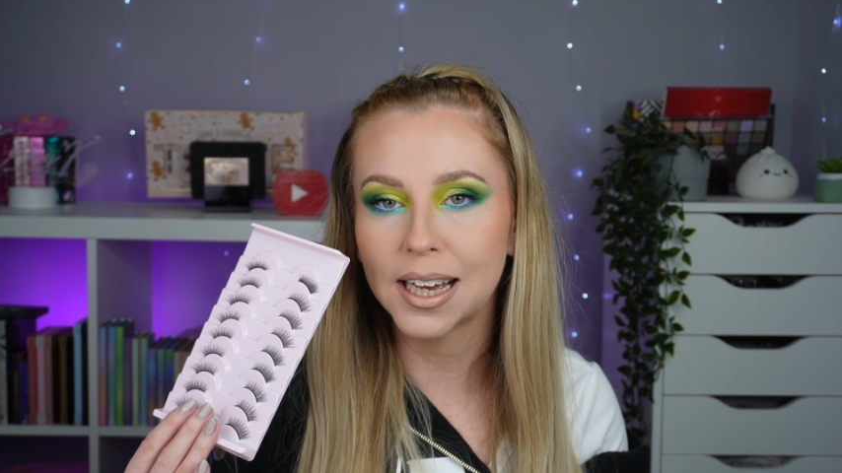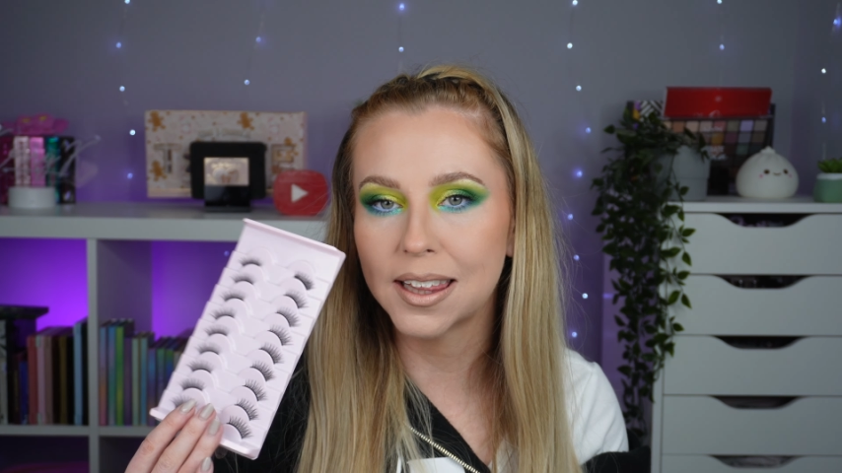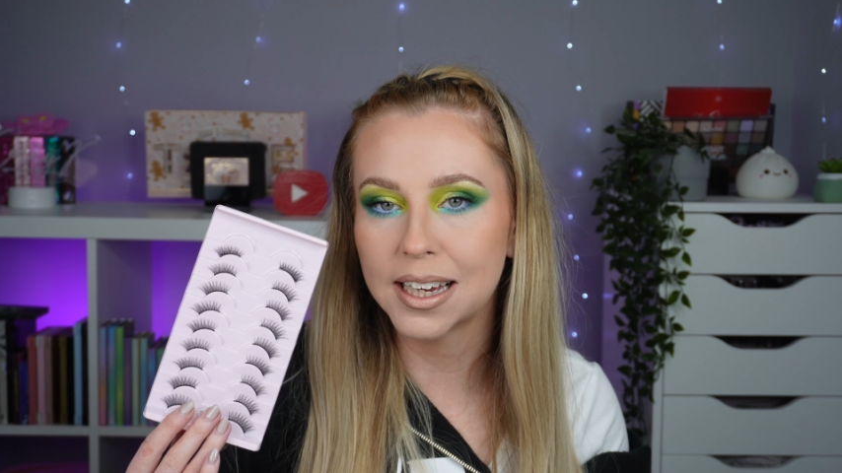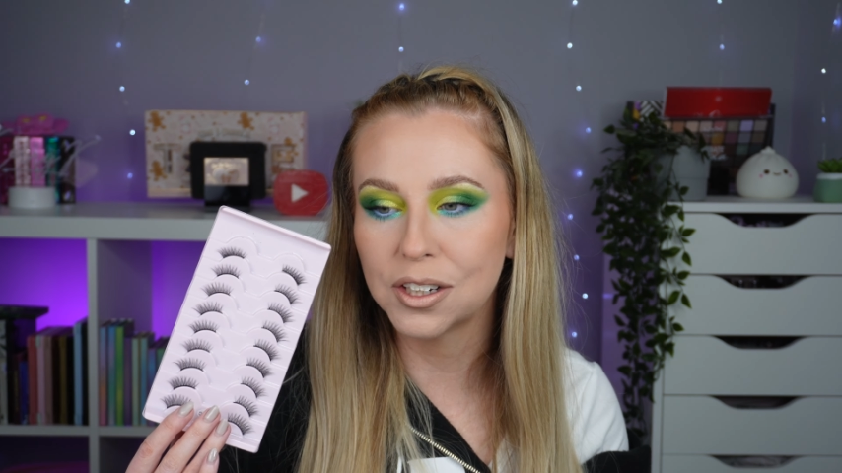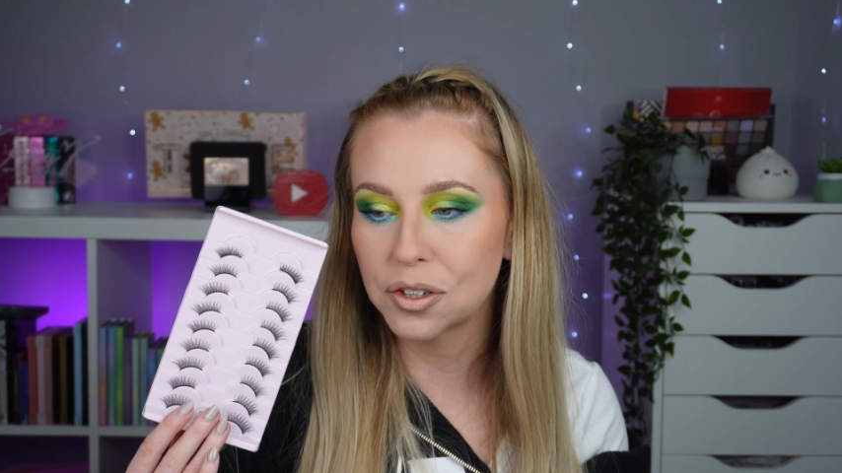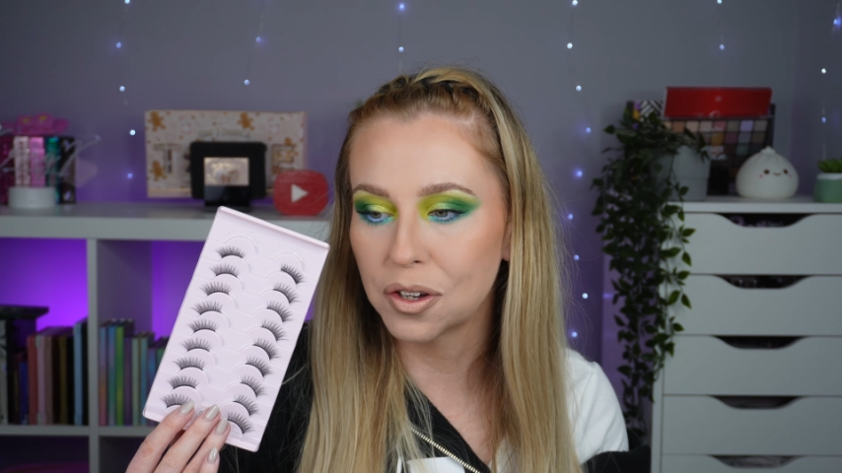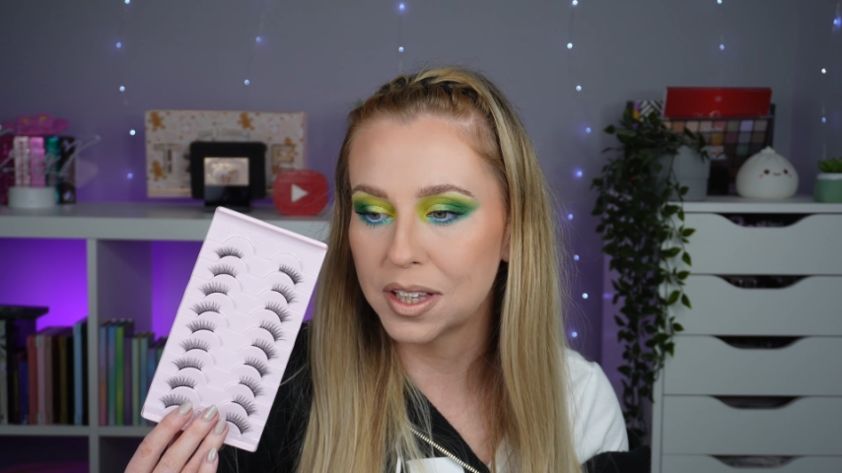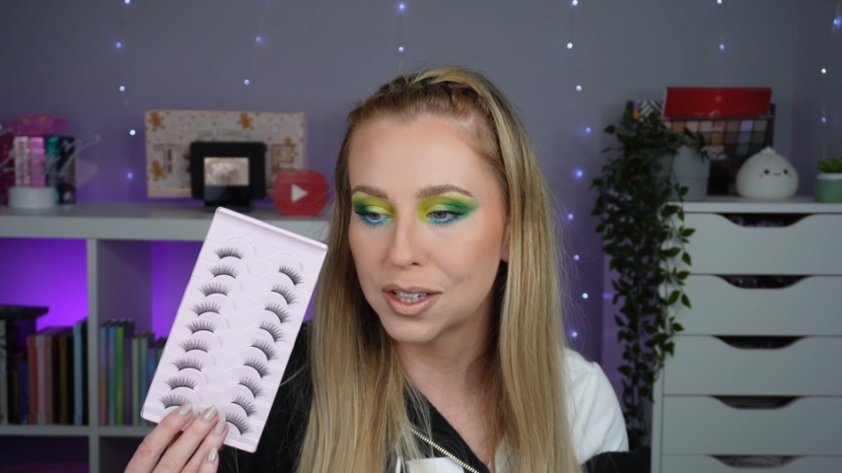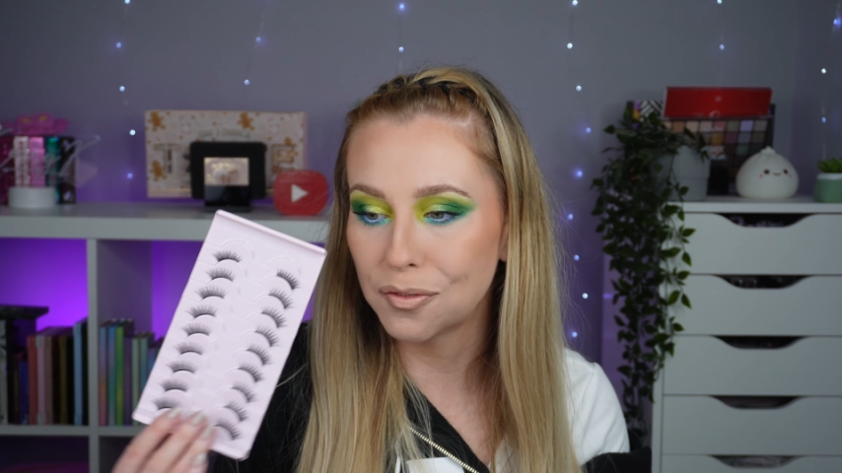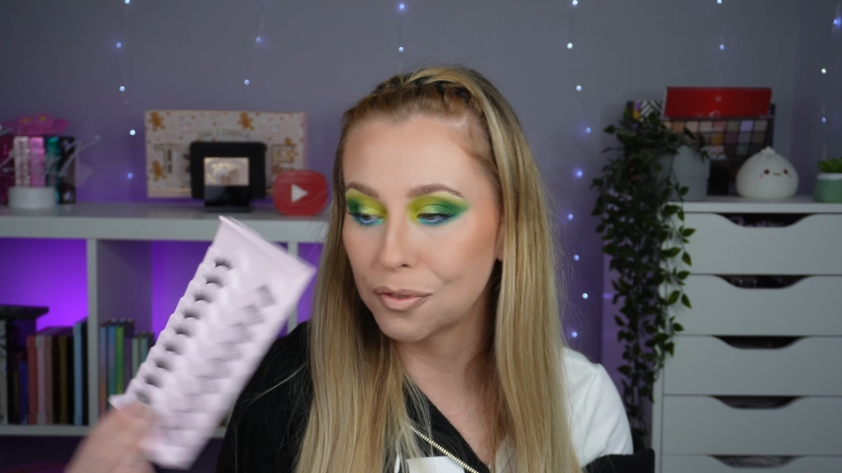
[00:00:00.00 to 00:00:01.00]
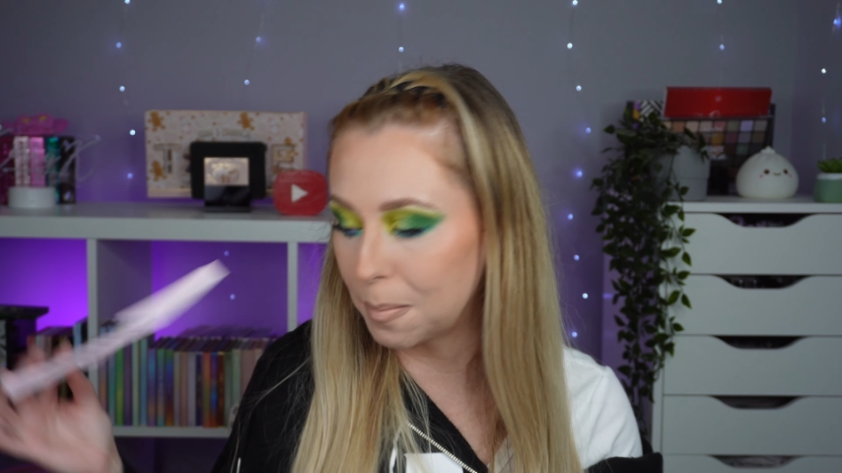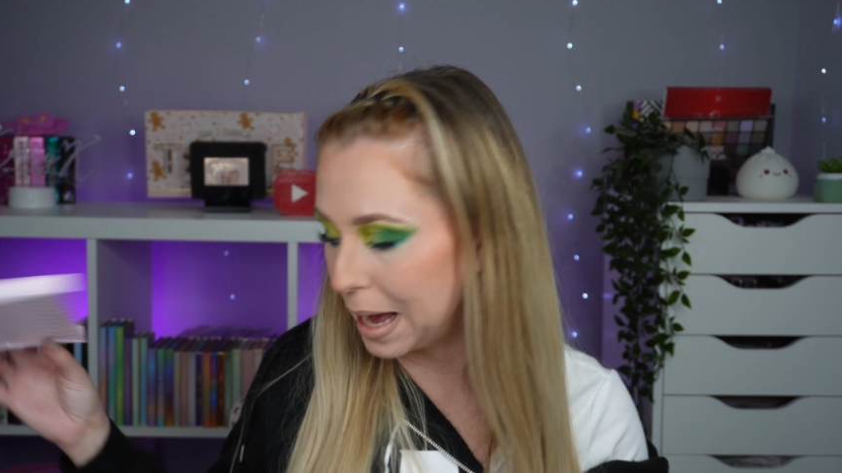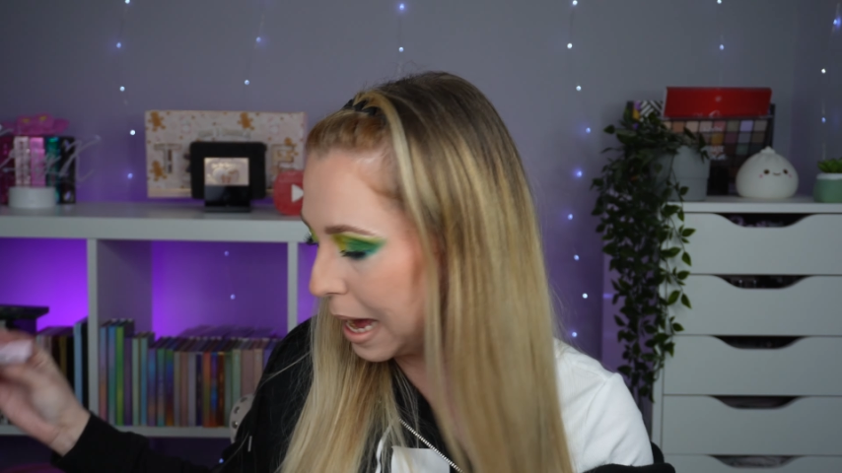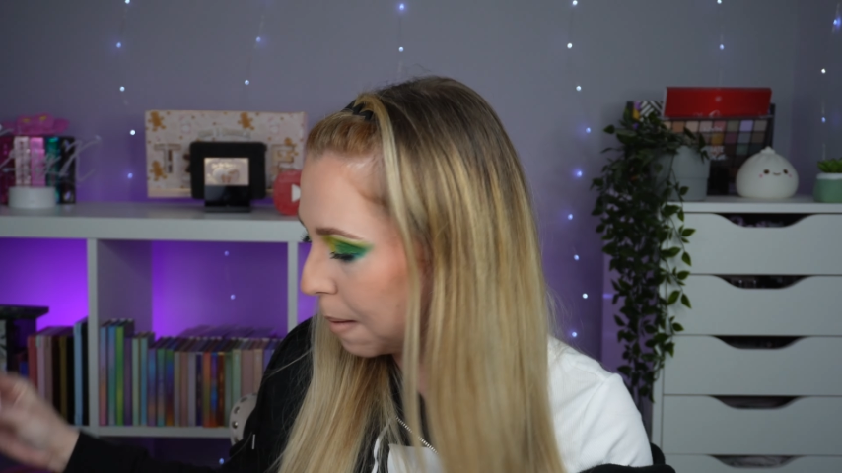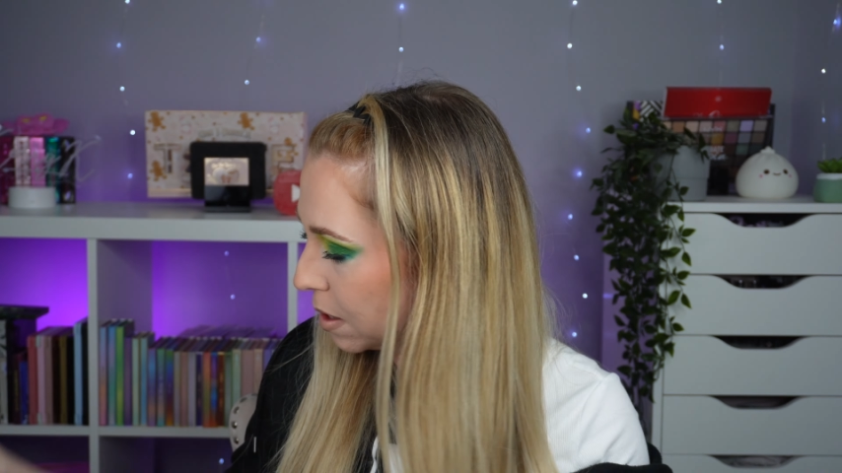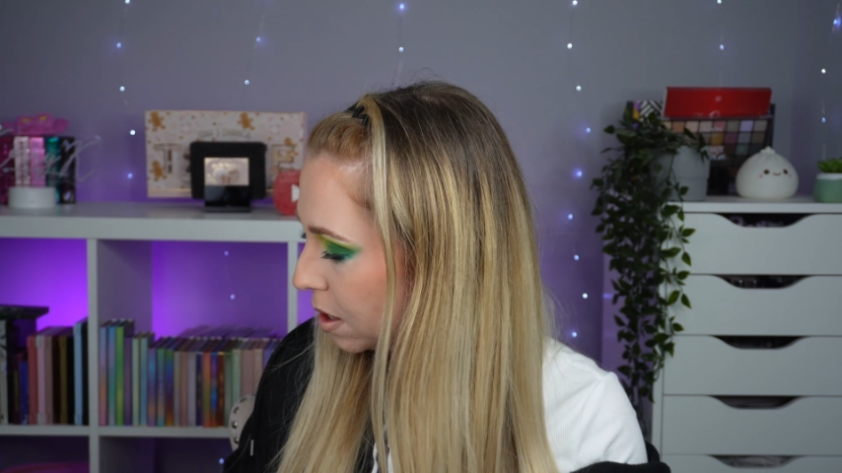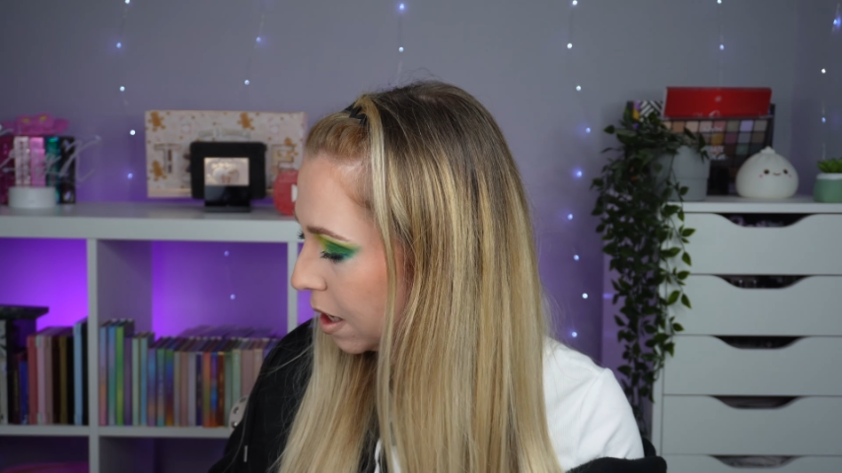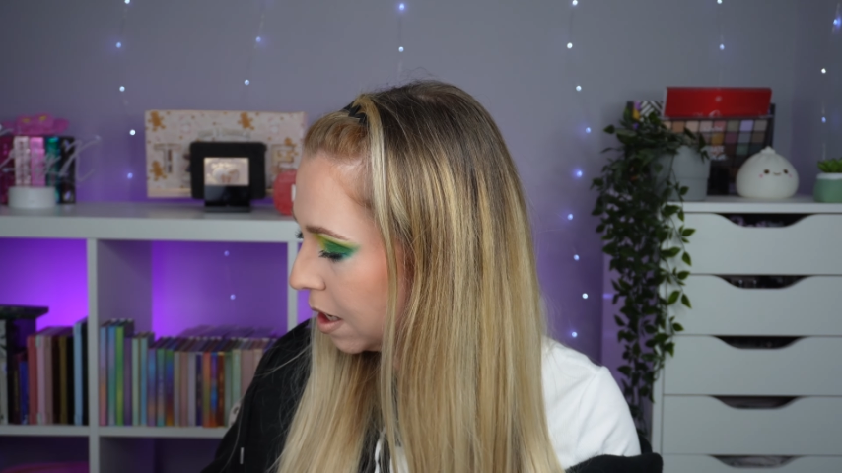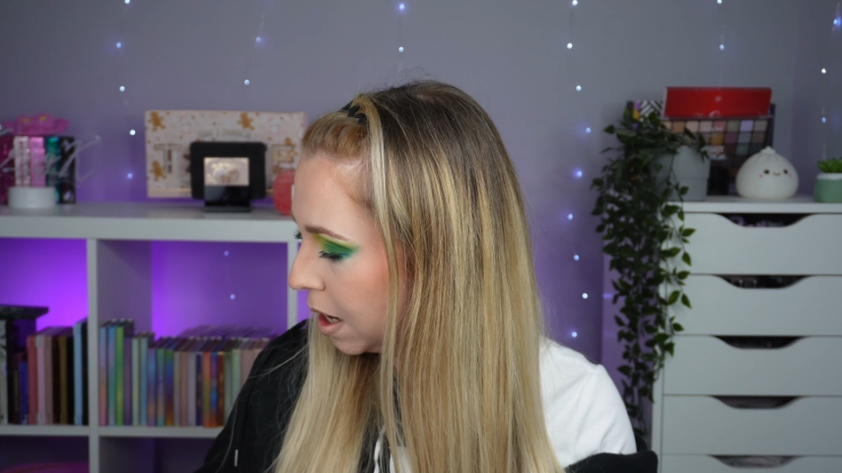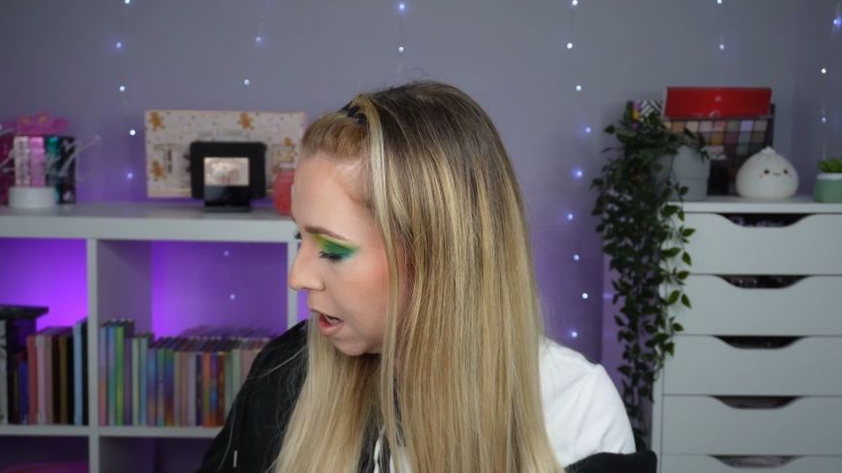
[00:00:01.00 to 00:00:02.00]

I think I just got these from Amazon.